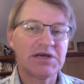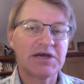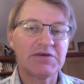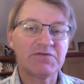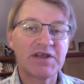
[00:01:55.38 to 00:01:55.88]

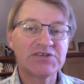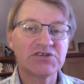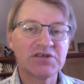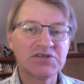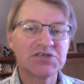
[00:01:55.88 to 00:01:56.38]

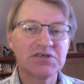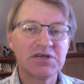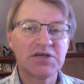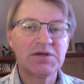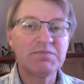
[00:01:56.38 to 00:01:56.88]
flatulence.
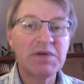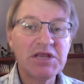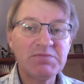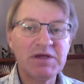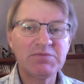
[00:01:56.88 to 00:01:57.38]

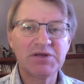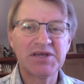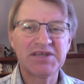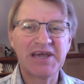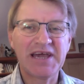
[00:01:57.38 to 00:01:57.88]
Many people
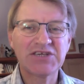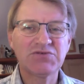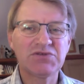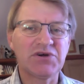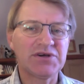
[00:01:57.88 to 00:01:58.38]
get gas
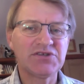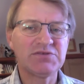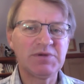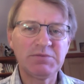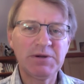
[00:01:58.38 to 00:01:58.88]
with
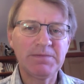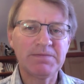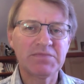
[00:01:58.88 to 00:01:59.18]
Dietamoeba,